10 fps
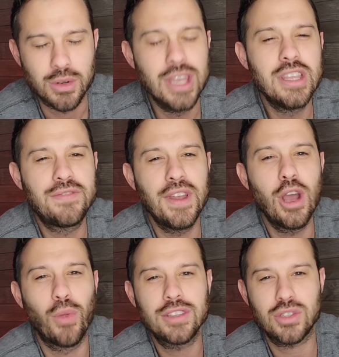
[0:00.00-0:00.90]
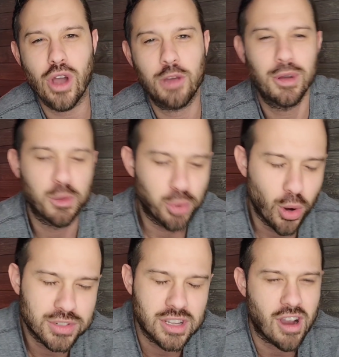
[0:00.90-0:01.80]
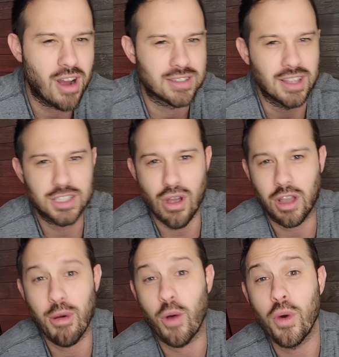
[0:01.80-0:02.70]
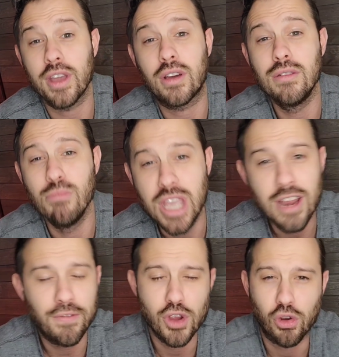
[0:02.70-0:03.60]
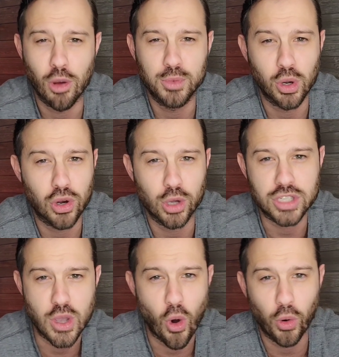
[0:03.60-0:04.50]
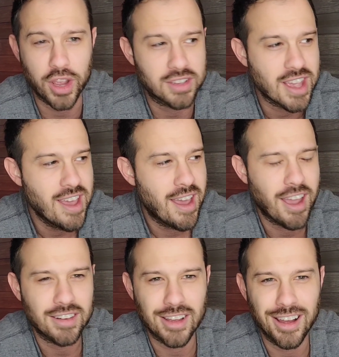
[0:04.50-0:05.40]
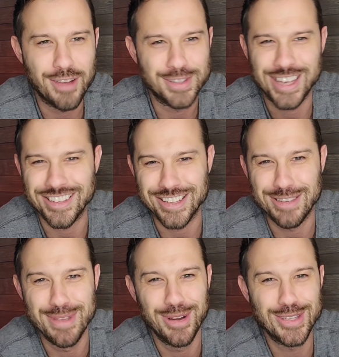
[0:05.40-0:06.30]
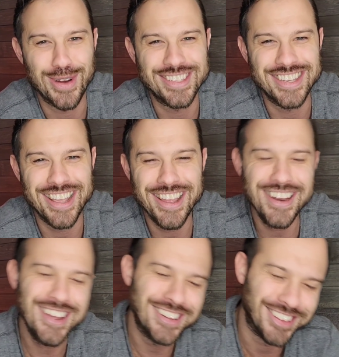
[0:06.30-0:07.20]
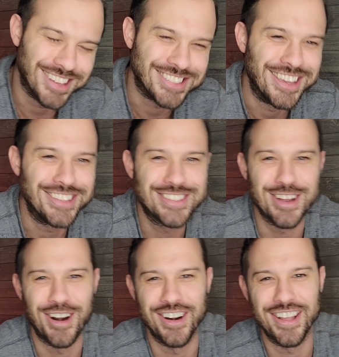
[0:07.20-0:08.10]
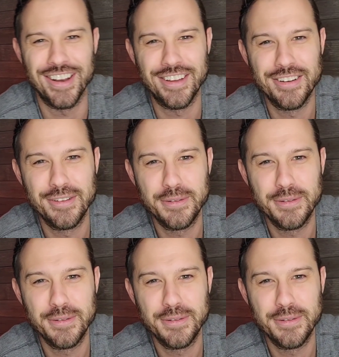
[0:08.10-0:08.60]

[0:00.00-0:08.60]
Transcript: So in this video, let's talk about the pros and cons. Let's talk about what it could mean for your cryptocurrency holdings. And uh, if it sounds like something you're interested in, let's get started.